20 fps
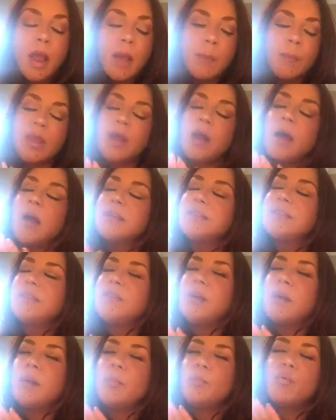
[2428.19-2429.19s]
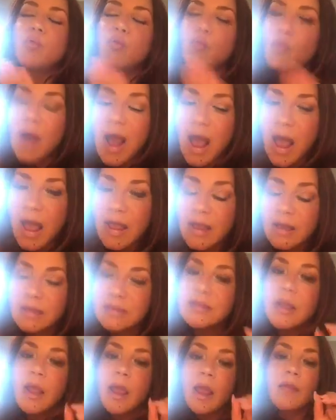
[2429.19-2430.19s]
because the
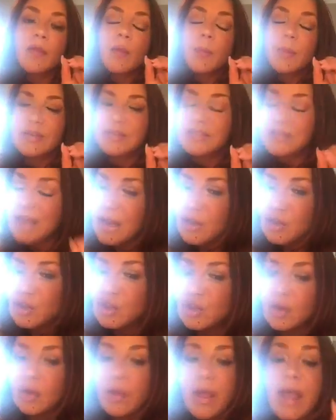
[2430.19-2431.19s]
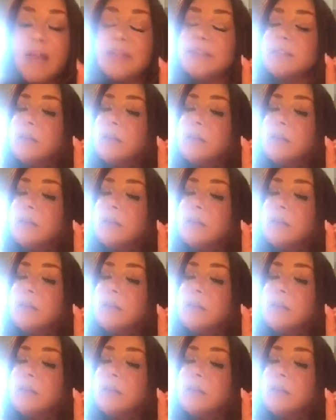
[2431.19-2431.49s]
prize and the potential has